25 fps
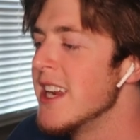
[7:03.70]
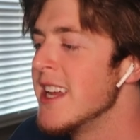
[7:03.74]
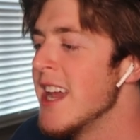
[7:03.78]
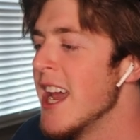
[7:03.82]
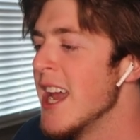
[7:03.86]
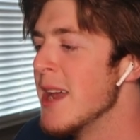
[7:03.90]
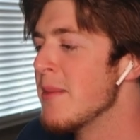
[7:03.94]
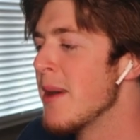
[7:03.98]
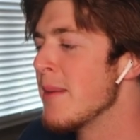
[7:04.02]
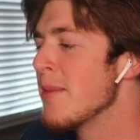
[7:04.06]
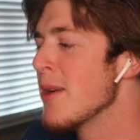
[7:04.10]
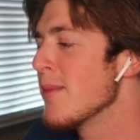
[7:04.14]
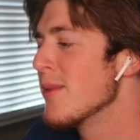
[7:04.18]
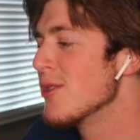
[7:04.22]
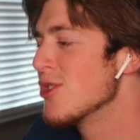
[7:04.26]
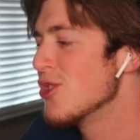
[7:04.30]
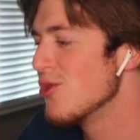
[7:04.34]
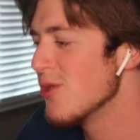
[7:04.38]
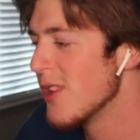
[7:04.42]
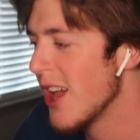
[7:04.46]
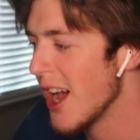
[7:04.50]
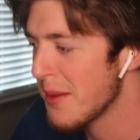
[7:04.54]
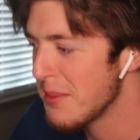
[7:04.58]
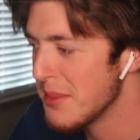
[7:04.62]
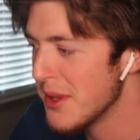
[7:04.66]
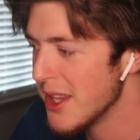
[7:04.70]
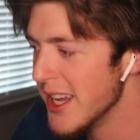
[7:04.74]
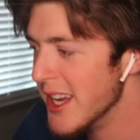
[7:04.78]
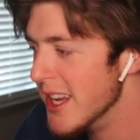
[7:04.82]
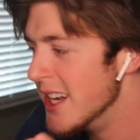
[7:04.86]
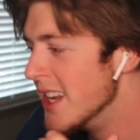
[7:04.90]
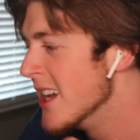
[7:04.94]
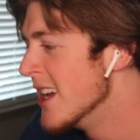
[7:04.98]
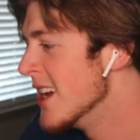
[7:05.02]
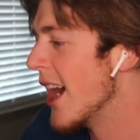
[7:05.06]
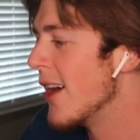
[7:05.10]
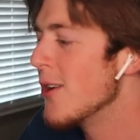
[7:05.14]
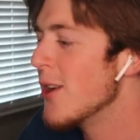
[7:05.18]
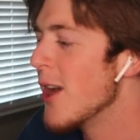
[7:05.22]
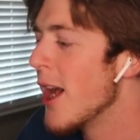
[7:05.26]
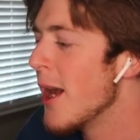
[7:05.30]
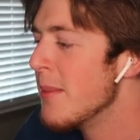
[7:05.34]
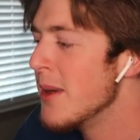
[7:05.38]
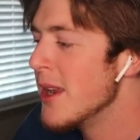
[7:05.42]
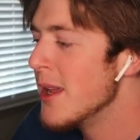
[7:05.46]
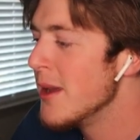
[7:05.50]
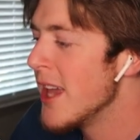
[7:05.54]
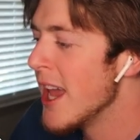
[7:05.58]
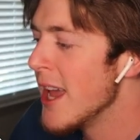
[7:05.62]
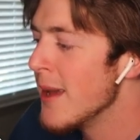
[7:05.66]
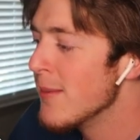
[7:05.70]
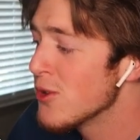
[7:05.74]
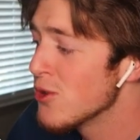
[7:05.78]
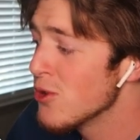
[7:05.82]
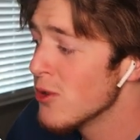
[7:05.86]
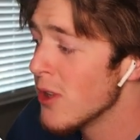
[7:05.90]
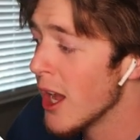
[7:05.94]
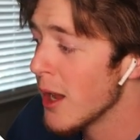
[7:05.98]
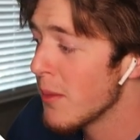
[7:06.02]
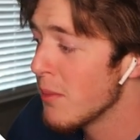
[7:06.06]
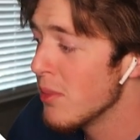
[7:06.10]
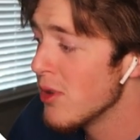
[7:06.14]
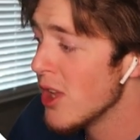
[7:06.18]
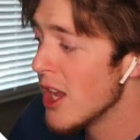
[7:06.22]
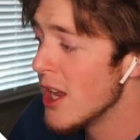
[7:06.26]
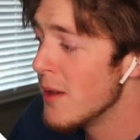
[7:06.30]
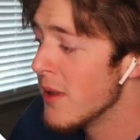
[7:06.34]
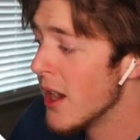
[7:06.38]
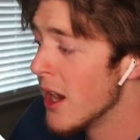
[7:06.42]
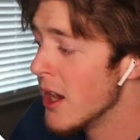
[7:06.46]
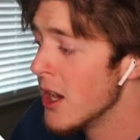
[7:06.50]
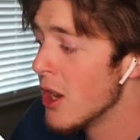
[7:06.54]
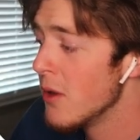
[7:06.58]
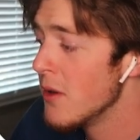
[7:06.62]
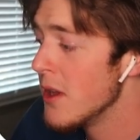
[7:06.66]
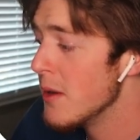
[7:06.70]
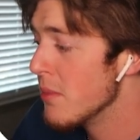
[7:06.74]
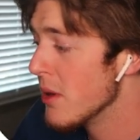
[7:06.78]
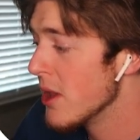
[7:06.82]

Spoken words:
a game. I remember Drew Lock played. I don't know how many games Drew Lock played, but I know he